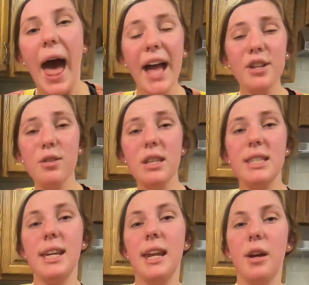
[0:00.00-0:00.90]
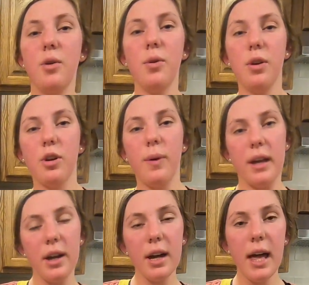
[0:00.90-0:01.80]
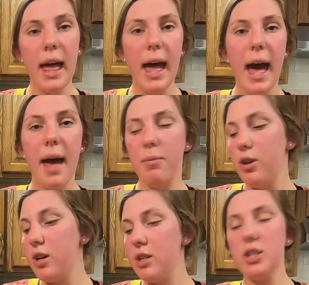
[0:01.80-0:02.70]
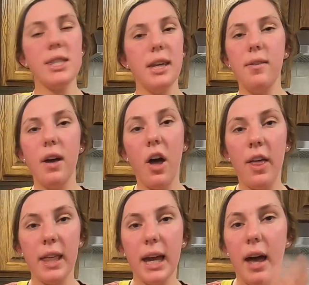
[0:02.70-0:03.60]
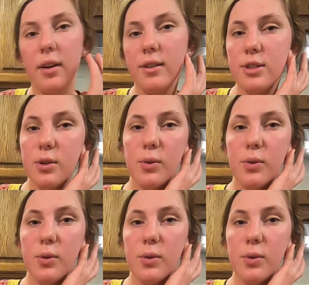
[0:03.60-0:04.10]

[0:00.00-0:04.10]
I do this to get it cooler quicker. You can just leave it on the counter to